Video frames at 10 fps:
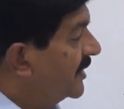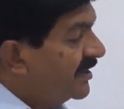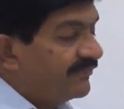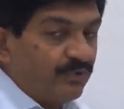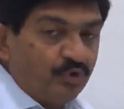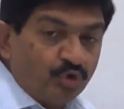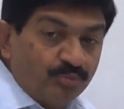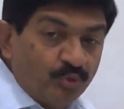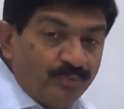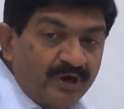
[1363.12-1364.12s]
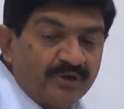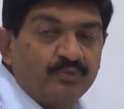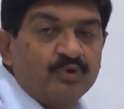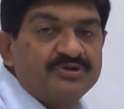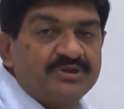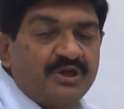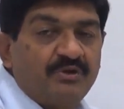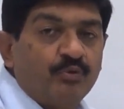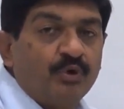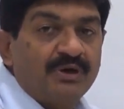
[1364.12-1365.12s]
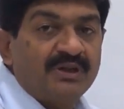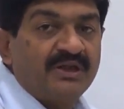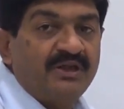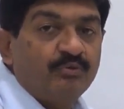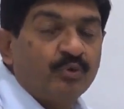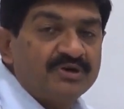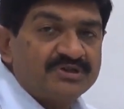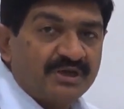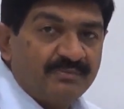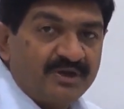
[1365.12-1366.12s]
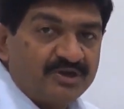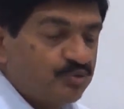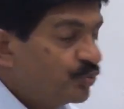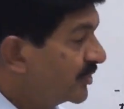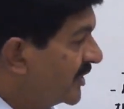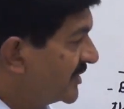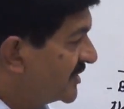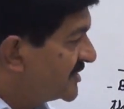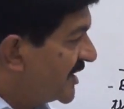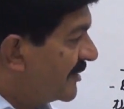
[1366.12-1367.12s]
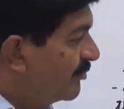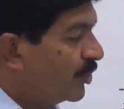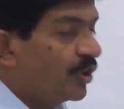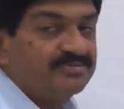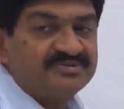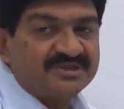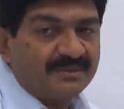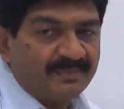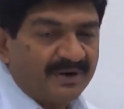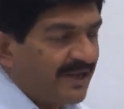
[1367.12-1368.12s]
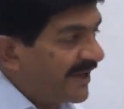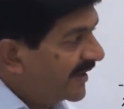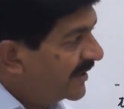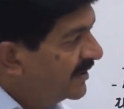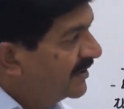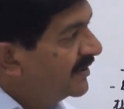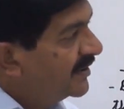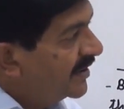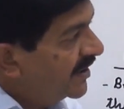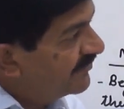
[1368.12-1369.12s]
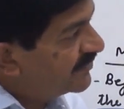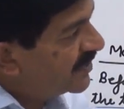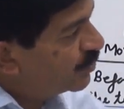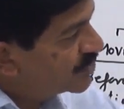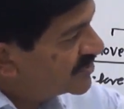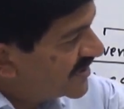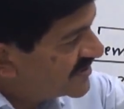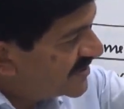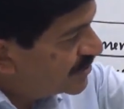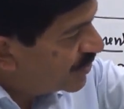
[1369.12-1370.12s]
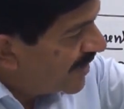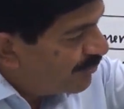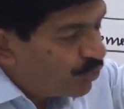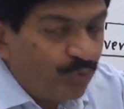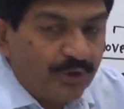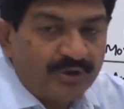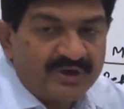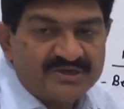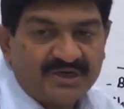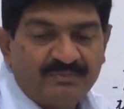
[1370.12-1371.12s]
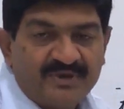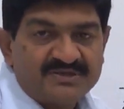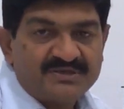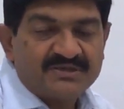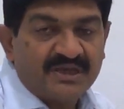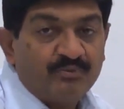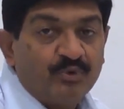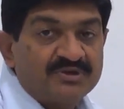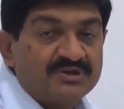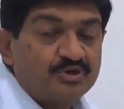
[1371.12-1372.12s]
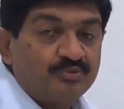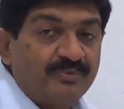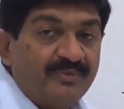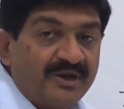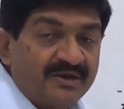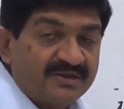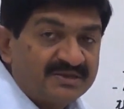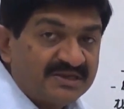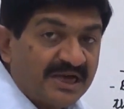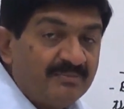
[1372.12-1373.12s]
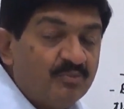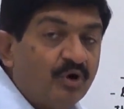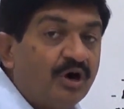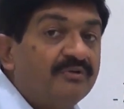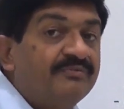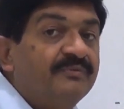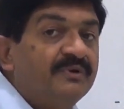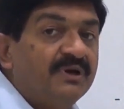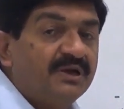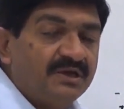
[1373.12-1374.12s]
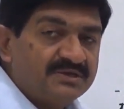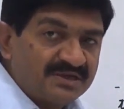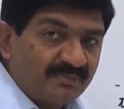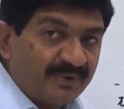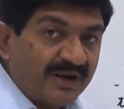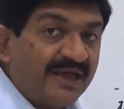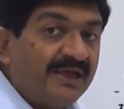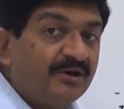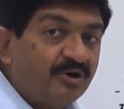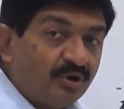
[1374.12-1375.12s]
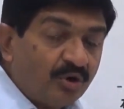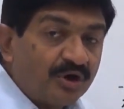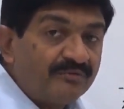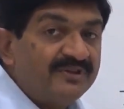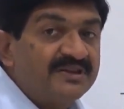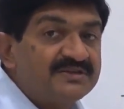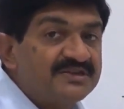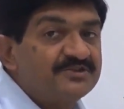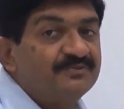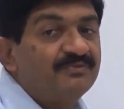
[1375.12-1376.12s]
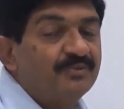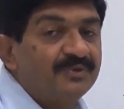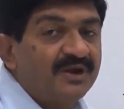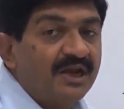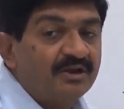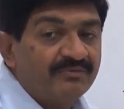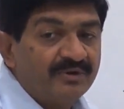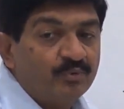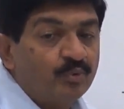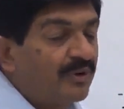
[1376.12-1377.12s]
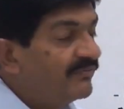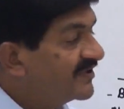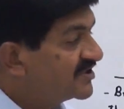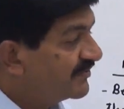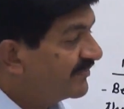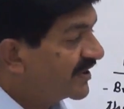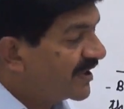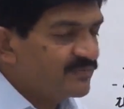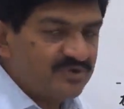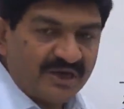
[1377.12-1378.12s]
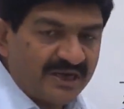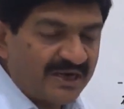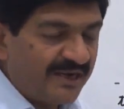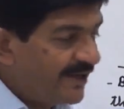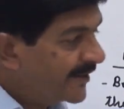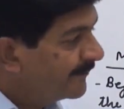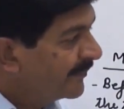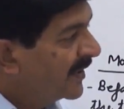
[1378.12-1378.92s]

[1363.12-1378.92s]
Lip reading: If no movement of goods is involved, the invoice should be issued at the time of supply. If the goods are sent on approval or return basis, the invoice has to be made at the time of supply or within 6 months from the date of removal, whichever comes earlier.